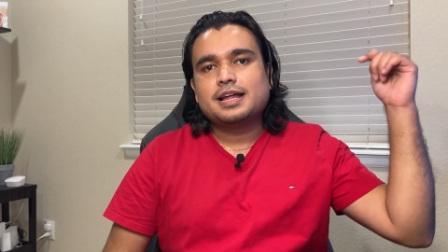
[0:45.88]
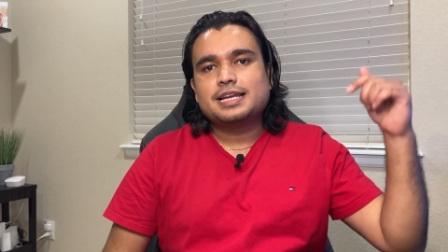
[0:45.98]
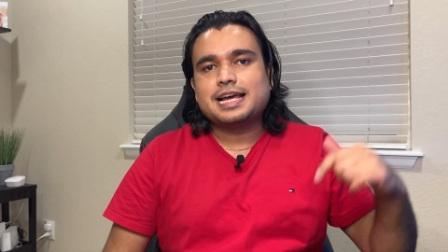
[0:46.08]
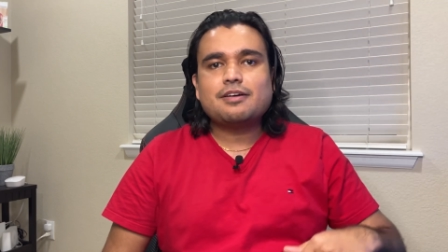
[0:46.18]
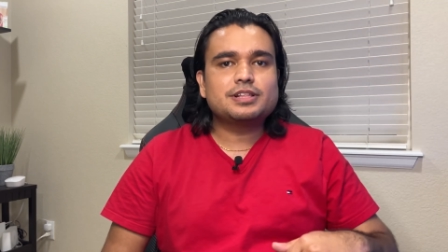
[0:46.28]

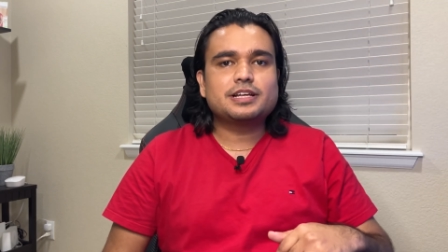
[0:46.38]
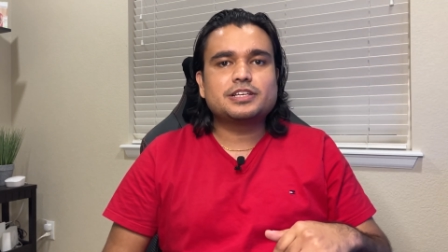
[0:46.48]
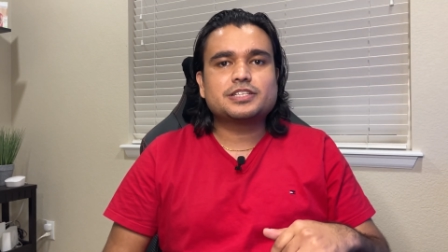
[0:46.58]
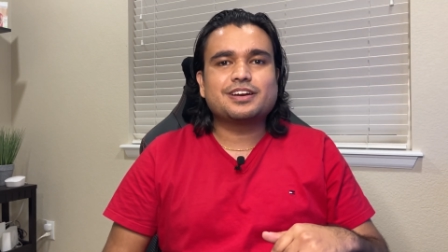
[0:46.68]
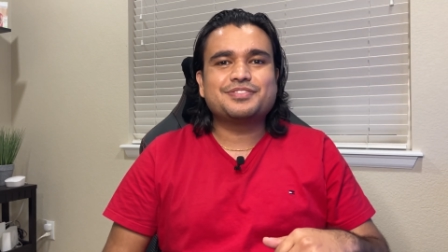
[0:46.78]
down in the
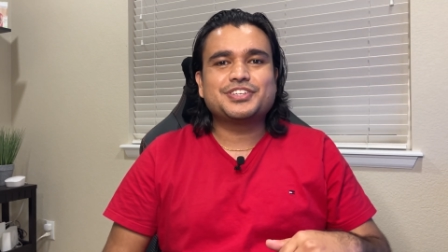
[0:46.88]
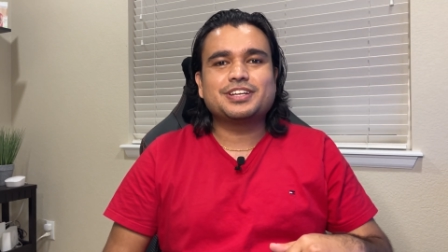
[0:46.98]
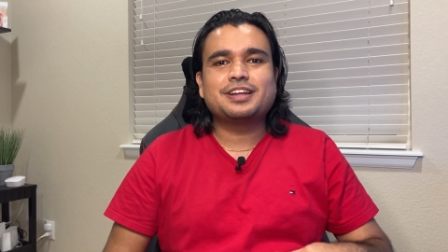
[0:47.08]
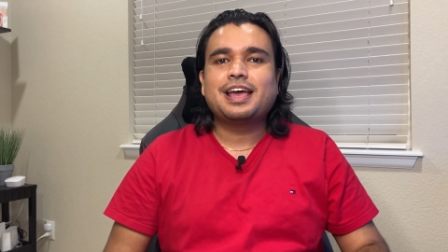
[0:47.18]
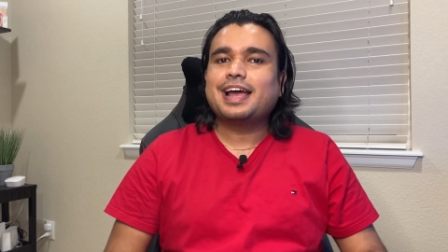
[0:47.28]

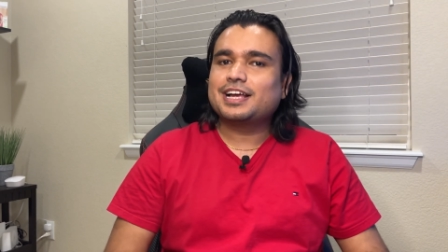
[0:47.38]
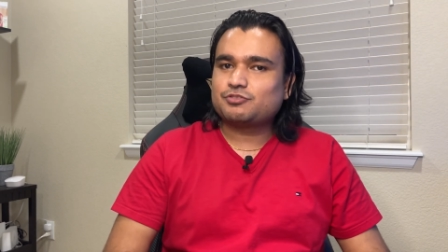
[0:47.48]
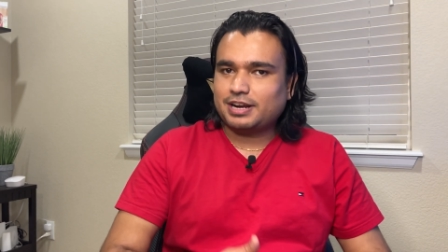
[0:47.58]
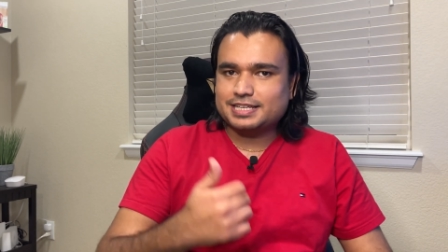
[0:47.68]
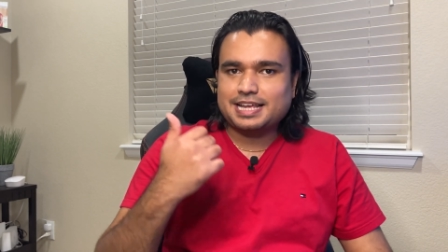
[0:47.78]
description, as
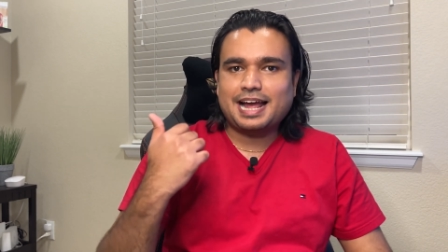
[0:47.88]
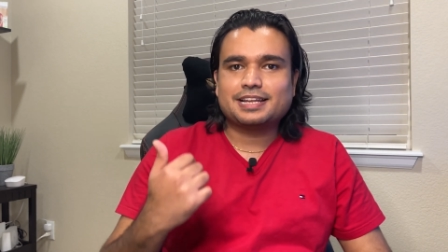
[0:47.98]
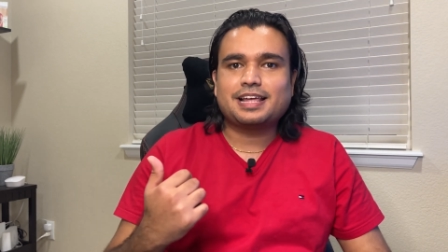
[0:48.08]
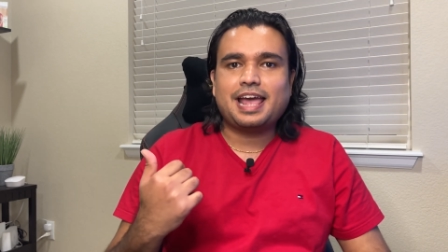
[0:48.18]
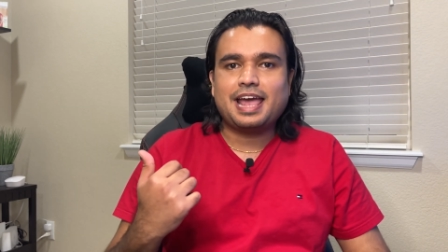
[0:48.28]
well as at
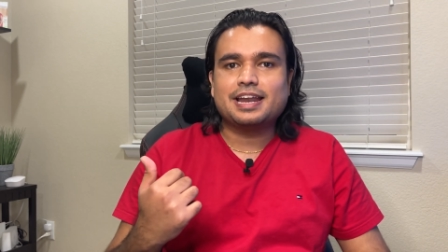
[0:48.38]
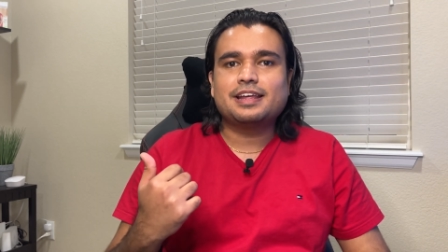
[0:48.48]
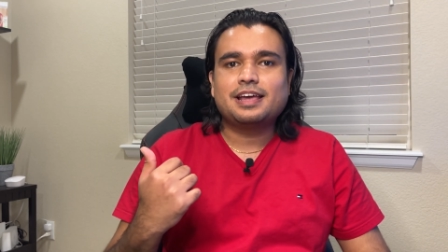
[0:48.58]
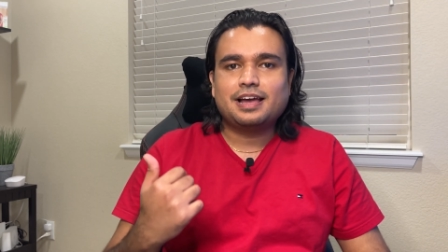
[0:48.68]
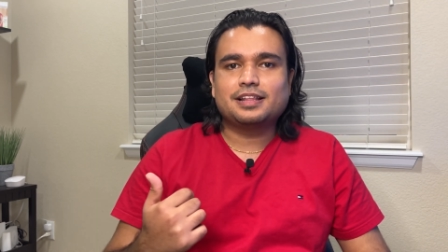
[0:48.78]
the end
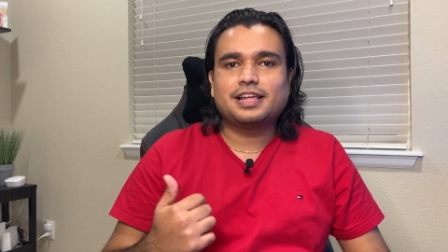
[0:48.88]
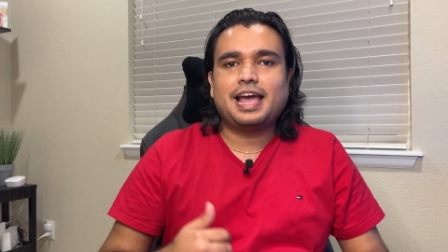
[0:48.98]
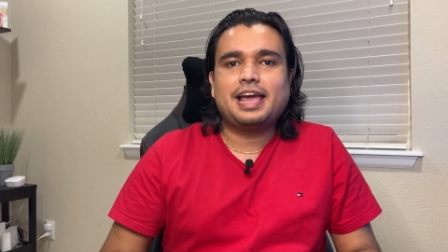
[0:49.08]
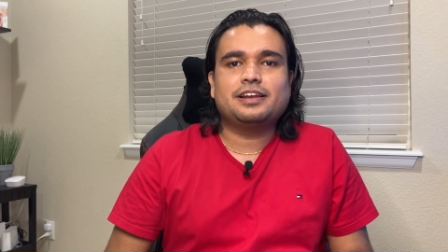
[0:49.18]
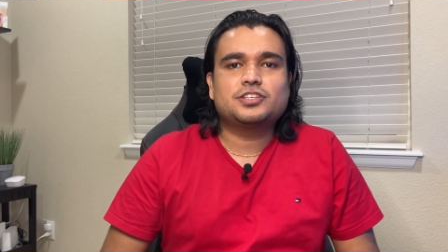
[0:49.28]
on the
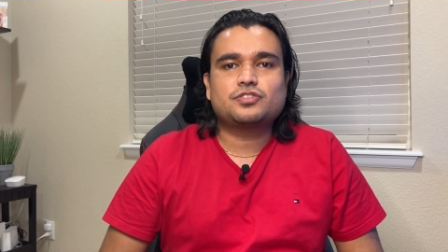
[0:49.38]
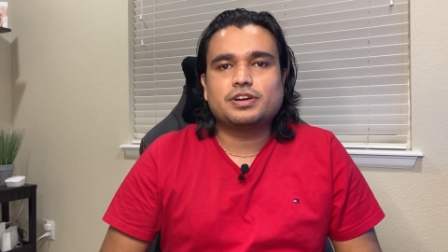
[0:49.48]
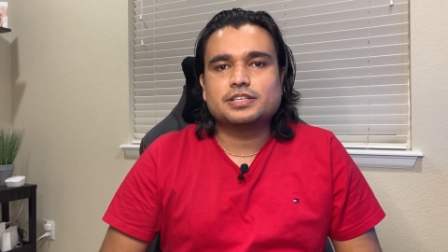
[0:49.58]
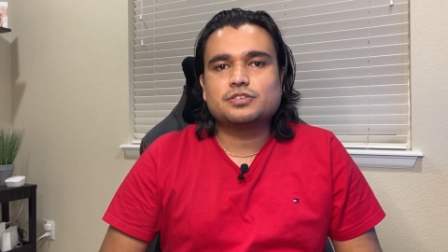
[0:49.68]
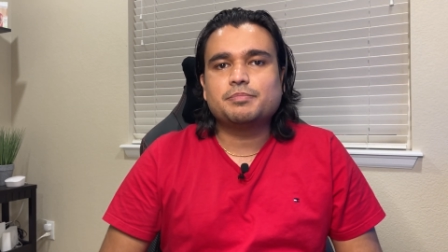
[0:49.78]
end
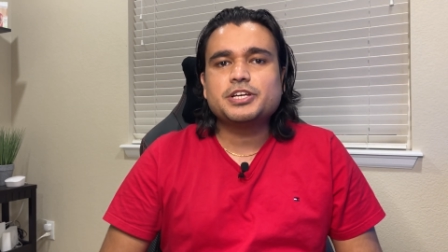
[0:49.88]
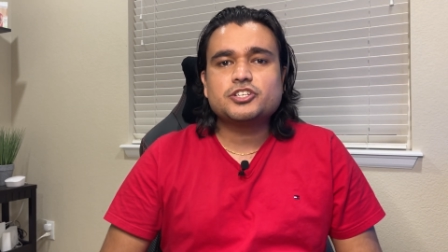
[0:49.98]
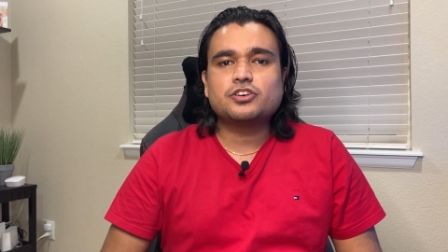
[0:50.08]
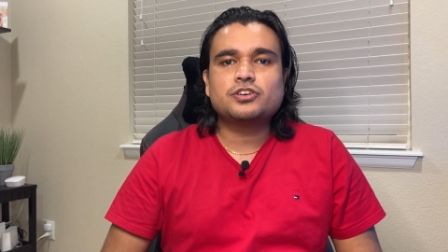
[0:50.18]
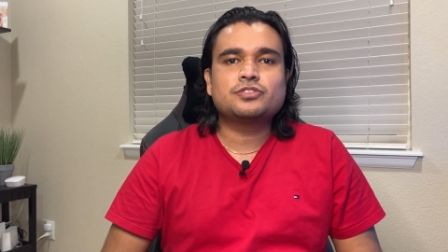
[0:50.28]
screen. So be
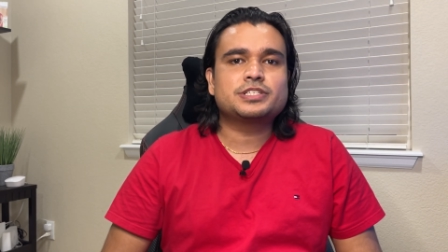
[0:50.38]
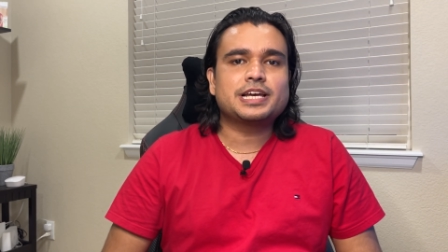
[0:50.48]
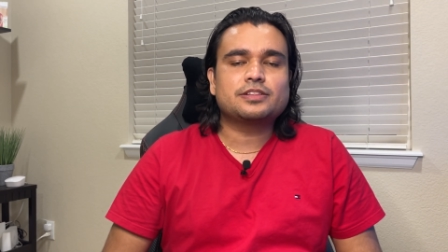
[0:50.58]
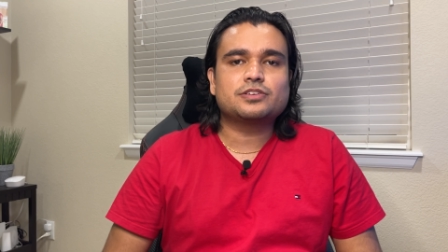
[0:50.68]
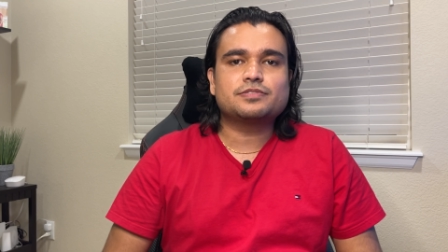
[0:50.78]
sure to
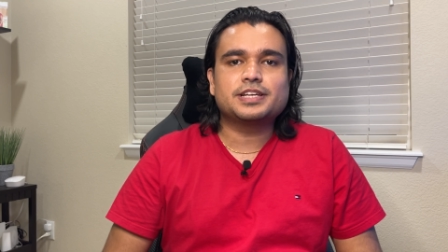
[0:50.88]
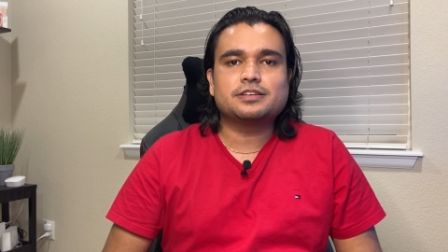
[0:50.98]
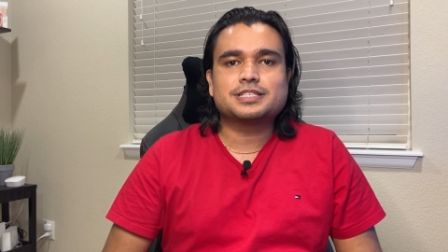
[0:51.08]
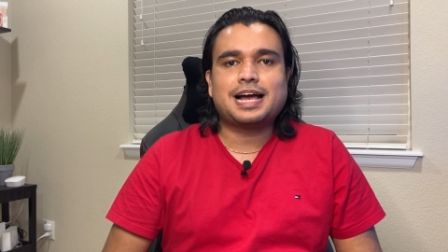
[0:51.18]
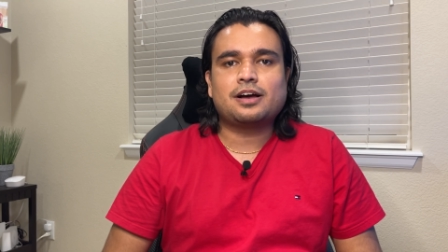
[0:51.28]
check those
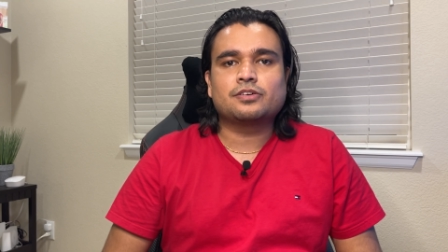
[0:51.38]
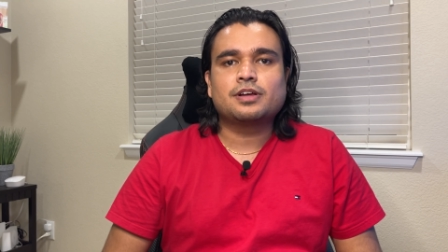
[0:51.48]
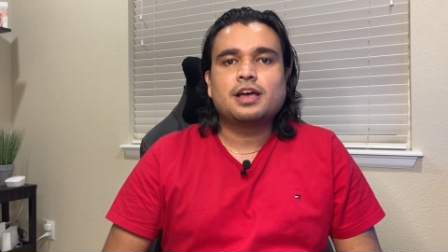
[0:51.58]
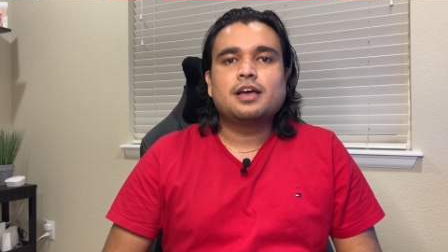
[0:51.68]
videos out.